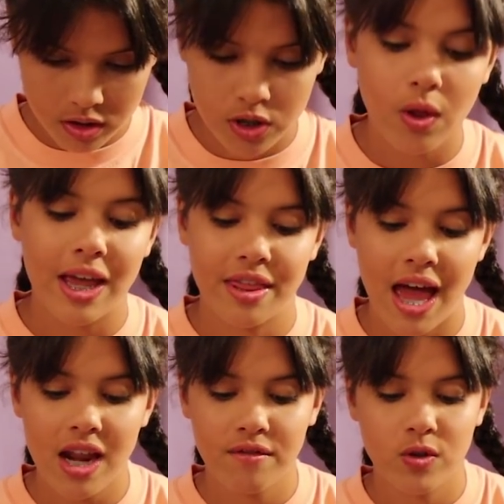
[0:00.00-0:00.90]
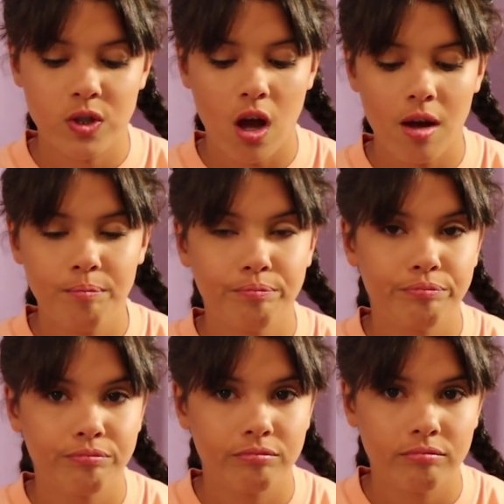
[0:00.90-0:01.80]
So like that, if you saw,
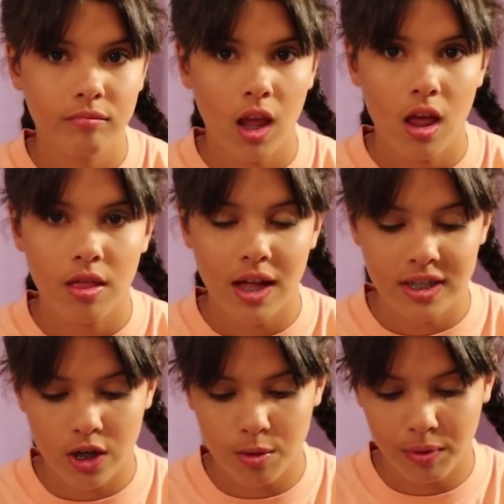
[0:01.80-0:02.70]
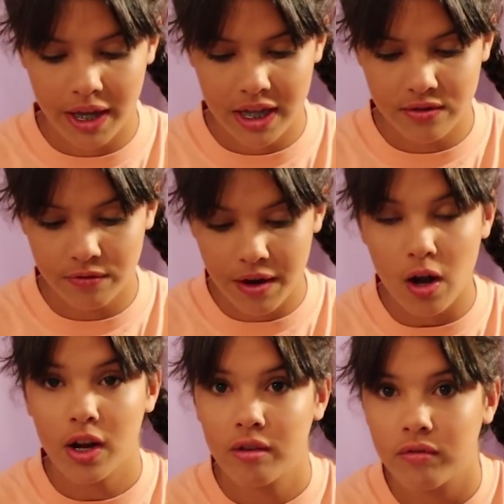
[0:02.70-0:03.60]
that's how you play. It's
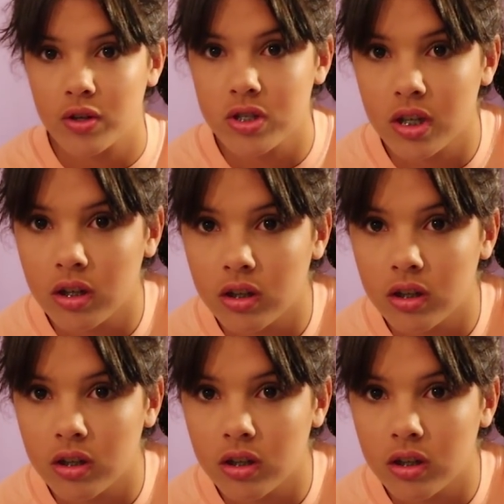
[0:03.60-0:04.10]
very confusing.